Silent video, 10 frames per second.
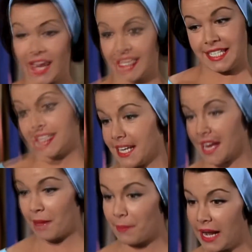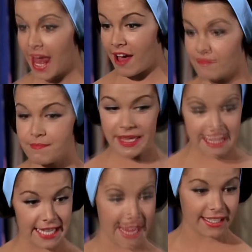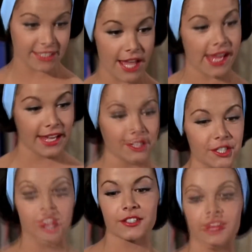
stacked right on top. It's a pretty awesome